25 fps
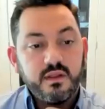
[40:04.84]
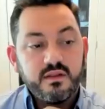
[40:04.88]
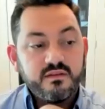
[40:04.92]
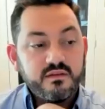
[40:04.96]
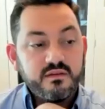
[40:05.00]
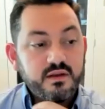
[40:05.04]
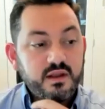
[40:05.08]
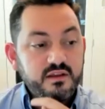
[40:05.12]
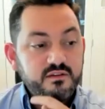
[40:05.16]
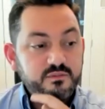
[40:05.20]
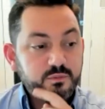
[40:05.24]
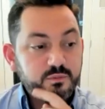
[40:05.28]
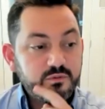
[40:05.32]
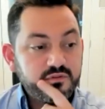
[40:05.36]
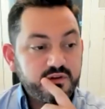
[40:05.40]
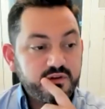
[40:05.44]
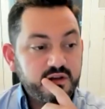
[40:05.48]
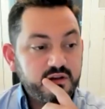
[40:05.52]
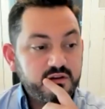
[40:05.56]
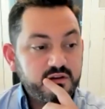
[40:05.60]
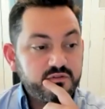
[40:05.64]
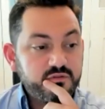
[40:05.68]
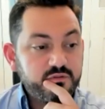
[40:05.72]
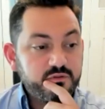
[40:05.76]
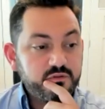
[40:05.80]
That's a nice
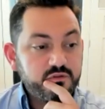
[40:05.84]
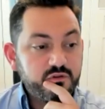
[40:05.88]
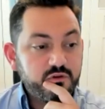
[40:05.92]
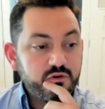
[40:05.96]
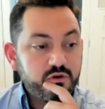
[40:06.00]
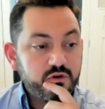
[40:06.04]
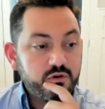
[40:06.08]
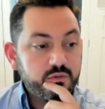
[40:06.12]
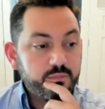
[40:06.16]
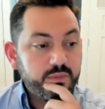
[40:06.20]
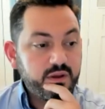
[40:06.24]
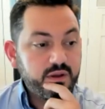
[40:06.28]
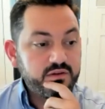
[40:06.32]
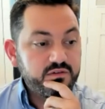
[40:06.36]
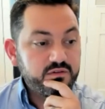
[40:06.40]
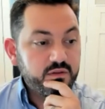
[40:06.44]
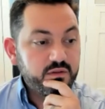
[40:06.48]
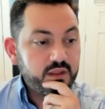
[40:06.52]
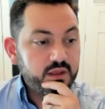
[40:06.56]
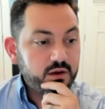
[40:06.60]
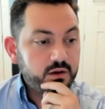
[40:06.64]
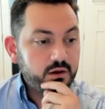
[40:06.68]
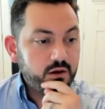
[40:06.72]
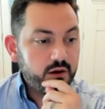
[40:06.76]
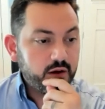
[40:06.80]
percentage for sure, based on
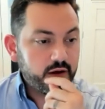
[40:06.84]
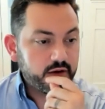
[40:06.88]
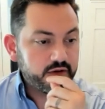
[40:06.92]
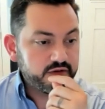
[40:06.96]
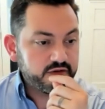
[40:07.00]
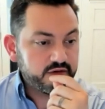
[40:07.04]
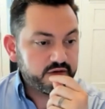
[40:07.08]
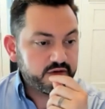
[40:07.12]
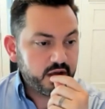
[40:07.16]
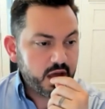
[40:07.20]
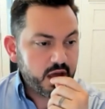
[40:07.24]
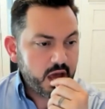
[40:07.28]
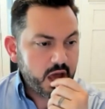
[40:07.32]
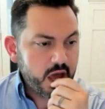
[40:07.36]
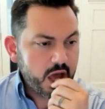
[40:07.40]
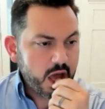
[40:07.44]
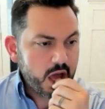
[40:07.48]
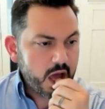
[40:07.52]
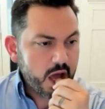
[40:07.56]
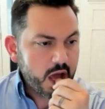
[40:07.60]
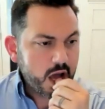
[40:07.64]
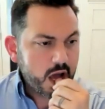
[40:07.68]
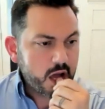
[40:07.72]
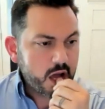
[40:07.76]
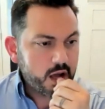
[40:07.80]
that cost.
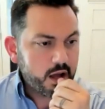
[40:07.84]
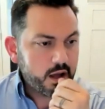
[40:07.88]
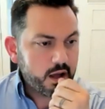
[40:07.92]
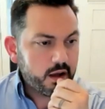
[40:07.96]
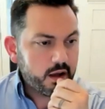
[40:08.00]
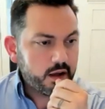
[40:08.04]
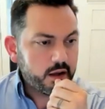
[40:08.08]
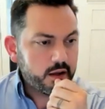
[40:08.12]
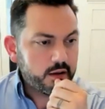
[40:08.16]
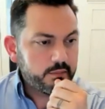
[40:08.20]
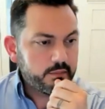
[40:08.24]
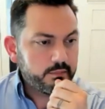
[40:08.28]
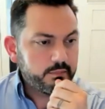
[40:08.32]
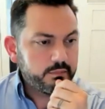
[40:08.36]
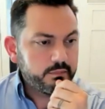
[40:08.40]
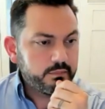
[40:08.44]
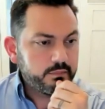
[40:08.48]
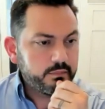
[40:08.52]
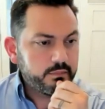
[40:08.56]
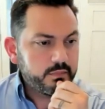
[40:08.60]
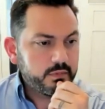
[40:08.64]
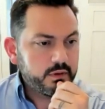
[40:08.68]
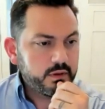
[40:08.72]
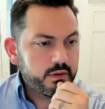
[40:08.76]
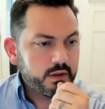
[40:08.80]
Um,
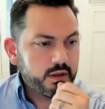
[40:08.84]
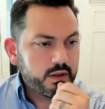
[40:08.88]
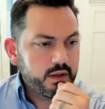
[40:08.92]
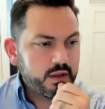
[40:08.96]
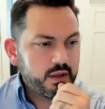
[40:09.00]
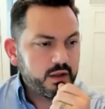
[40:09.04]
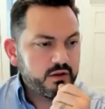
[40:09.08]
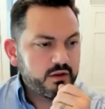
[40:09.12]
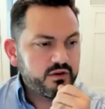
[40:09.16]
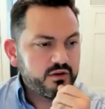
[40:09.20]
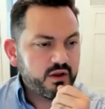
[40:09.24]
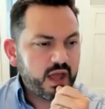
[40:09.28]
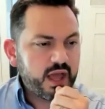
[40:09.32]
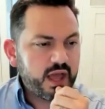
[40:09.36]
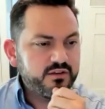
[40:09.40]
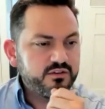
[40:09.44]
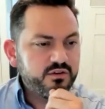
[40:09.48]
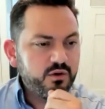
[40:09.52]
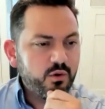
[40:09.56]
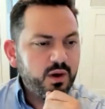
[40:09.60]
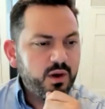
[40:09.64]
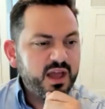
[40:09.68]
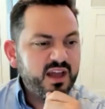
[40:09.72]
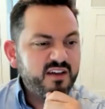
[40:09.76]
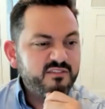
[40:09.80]
I
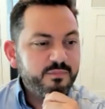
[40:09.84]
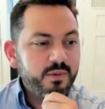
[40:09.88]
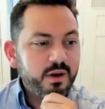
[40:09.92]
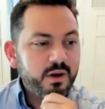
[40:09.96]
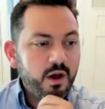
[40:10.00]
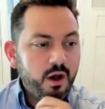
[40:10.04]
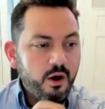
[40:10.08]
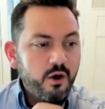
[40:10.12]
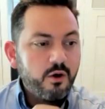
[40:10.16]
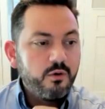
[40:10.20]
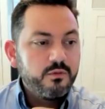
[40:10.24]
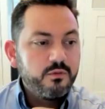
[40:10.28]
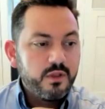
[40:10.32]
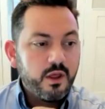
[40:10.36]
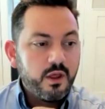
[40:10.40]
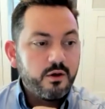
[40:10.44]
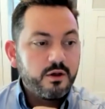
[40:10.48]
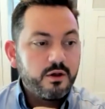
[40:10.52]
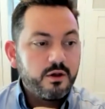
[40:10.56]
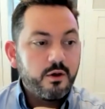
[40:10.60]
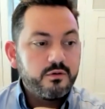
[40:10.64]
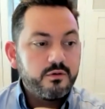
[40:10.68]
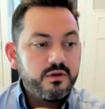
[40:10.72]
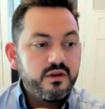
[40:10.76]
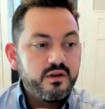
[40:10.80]
don't have my own
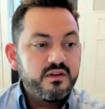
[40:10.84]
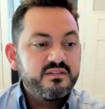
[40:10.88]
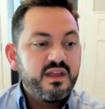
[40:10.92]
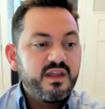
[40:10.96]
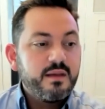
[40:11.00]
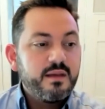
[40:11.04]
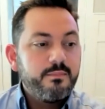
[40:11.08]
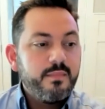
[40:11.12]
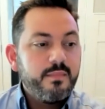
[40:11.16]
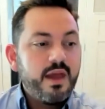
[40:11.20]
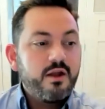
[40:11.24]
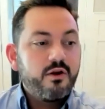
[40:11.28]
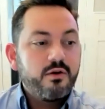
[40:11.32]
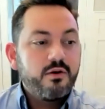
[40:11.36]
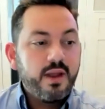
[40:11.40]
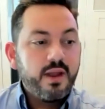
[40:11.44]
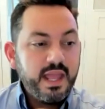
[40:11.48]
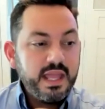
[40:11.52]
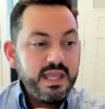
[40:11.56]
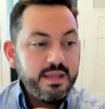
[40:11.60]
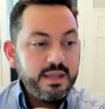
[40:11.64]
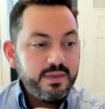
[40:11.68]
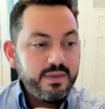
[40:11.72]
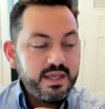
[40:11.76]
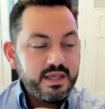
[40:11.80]
logo. Does that matter?
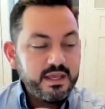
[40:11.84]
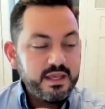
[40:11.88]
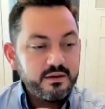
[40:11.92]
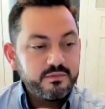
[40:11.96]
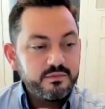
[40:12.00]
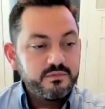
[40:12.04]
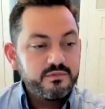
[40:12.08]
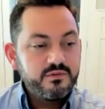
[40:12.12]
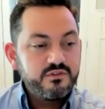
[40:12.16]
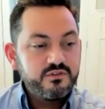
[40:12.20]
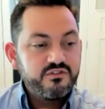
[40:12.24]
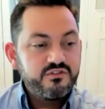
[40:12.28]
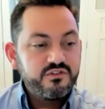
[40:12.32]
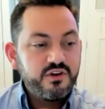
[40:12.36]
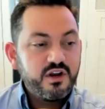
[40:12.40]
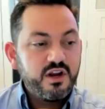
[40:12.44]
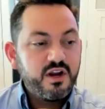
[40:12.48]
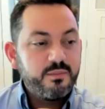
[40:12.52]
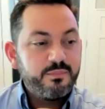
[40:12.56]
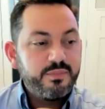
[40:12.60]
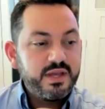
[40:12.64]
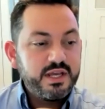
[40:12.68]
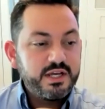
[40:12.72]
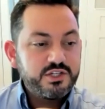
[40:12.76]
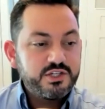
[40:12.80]
Amy, share
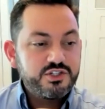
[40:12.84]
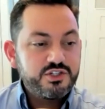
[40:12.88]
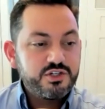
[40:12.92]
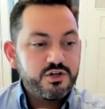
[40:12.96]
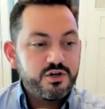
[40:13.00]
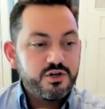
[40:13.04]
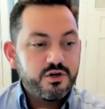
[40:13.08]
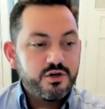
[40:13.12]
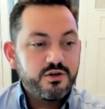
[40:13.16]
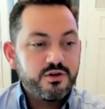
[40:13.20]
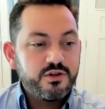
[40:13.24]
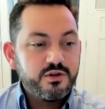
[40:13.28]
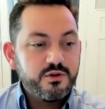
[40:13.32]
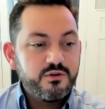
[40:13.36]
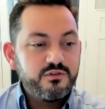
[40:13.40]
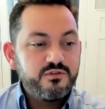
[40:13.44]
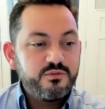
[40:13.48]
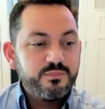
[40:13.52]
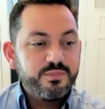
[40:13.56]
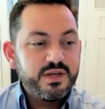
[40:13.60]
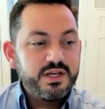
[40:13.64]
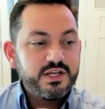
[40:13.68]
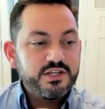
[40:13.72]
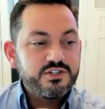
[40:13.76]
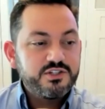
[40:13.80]
a picture. Use
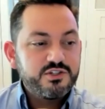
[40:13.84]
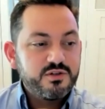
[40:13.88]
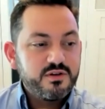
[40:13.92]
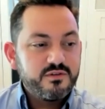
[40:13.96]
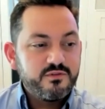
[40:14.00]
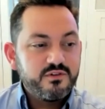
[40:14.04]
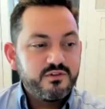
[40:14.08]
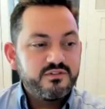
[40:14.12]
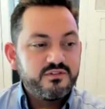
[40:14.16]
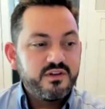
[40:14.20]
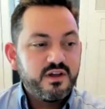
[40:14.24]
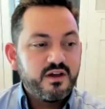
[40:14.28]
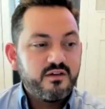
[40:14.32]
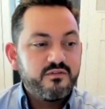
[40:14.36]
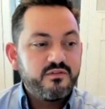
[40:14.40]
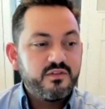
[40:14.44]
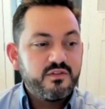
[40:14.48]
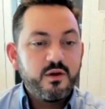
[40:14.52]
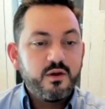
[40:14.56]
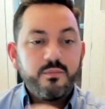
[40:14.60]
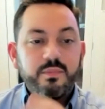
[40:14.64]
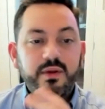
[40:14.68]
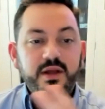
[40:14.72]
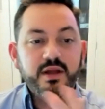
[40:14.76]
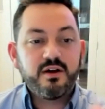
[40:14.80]
your picture of yourself.
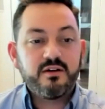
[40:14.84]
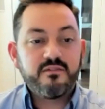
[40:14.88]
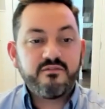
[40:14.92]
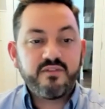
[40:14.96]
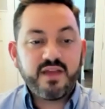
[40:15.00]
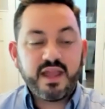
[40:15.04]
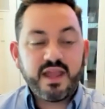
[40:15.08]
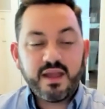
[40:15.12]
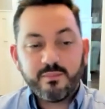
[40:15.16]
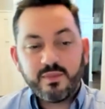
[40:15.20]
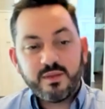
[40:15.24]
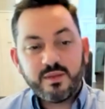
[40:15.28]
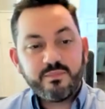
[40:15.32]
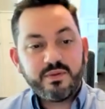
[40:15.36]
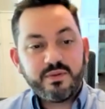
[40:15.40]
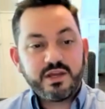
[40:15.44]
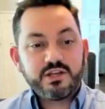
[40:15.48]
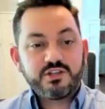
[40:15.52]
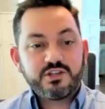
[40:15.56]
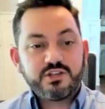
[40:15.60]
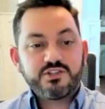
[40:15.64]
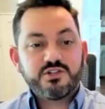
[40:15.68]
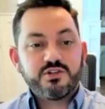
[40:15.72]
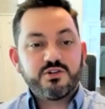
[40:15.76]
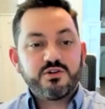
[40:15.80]
They're big on family
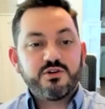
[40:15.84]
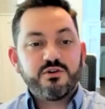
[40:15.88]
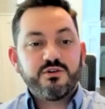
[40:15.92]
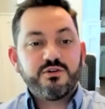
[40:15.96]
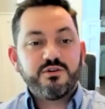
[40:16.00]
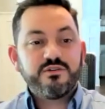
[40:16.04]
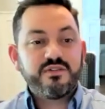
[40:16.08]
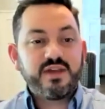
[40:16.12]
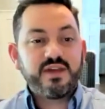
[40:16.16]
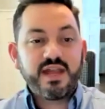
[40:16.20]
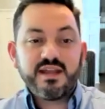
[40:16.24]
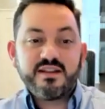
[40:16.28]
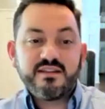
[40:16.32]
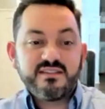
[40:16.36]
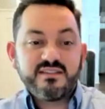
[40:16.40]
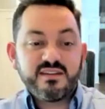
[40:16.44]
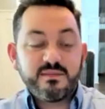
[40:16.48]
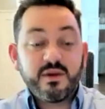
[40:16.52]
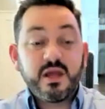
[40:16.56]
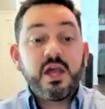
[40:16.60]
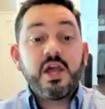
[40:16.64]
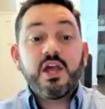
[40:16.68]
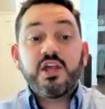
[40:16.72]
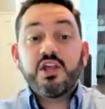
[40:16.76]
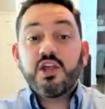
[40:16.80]
pictures,
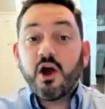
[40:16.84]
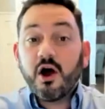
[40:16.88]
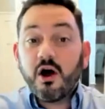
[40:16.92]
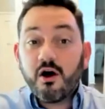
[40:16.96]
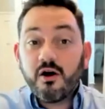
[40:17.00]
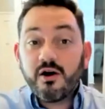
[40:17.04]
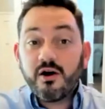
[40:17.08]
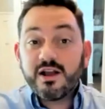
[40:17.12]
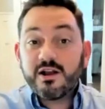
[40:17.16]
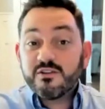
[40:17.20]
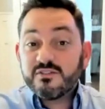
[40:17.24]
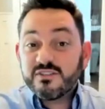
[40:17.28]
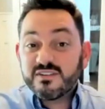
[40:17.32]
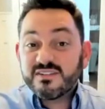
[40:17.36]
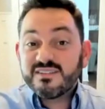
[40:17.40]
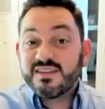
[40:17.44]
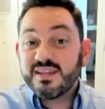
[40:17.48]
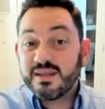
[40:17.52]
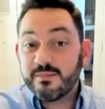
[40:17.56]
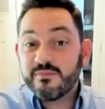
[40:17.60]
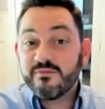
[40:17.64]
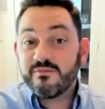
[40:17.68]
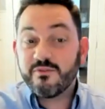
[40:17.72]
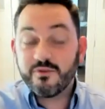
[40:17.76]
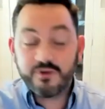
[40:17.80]
agency. Y'all, here's a
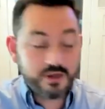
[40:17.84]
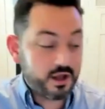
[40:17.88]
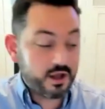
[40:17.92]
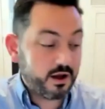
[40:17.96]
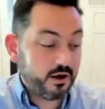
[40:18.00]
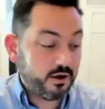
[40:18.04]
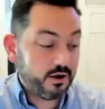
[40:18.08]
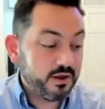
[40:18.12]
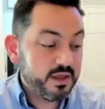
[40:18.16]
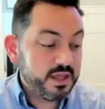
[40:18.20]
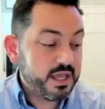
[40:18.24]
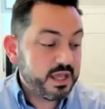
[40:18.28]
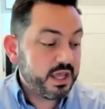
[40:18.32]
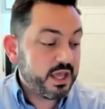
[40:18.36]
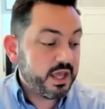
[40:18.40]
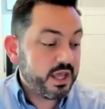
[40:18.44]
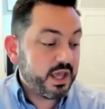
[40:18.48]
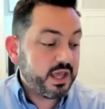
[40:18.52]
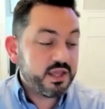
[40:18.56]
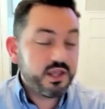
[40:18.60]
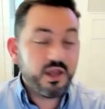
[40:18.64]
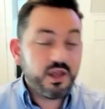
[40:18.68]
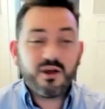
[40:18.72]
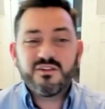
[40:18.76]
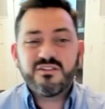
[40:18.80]
tip for y'all.
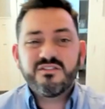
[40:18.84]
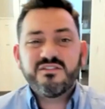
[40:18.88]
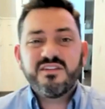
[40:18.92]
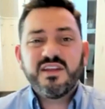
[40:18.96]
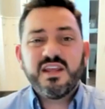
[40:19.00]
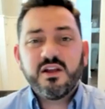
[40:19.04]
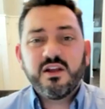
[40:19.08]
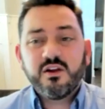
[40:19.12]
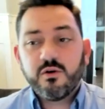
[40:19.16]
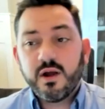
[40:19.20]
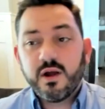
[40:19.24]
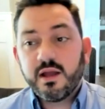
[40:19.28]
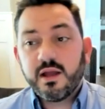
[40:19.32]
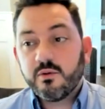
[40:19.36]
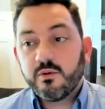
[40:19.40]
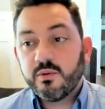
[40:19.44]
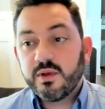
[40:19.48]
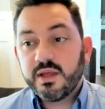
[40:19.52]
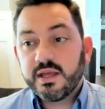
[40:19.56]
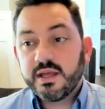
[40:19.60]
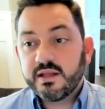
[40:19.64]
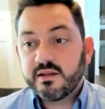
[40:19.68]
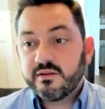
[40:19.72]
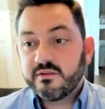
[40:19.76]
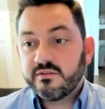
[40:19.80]
Y'all seen Craig
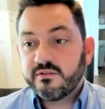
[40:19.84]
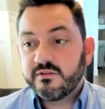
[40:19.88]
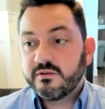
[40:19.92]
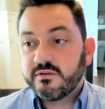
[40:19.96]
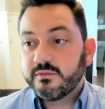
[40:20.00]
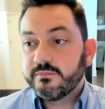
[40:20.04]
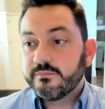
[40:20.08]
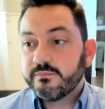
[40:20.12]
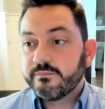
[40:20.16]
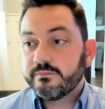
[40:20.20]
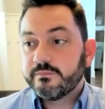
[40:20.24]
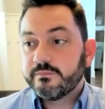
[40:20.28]
Wiggins?